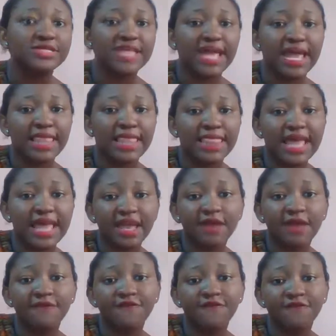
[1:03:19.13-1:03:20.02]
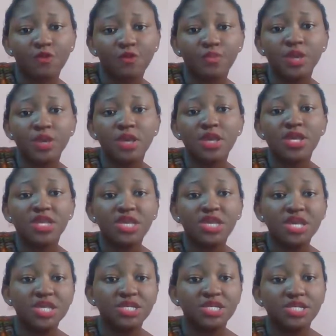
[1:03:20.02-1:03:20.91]
that I like from
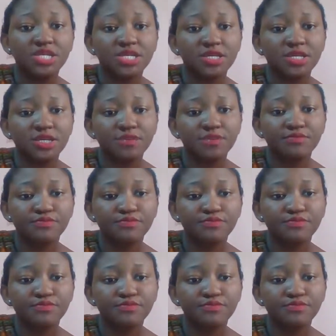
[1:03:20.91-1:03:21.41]
each.